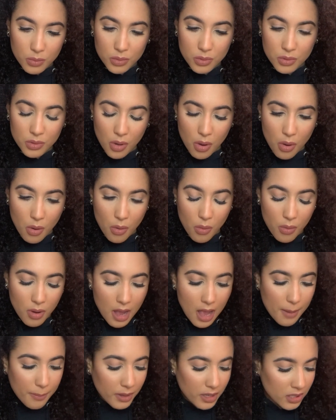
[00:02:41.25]
So
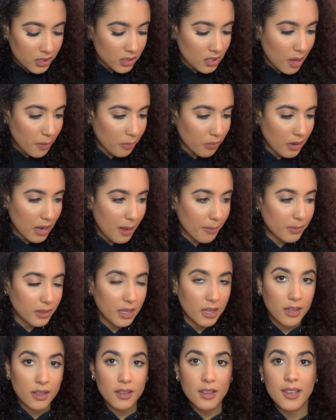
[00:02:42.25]
I'm gonna stop
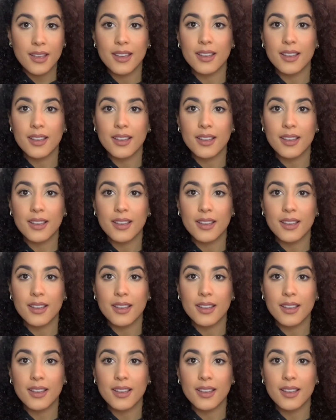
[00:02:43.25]
rambling.